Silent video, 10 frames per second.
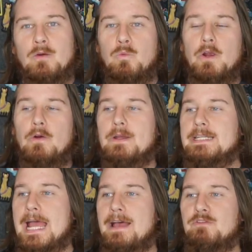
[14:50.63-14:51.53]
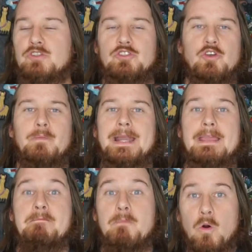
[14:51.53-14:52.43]
we're going to have so
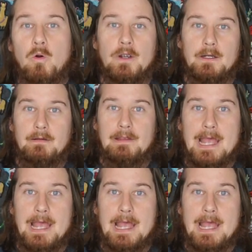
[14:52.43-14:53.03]
many more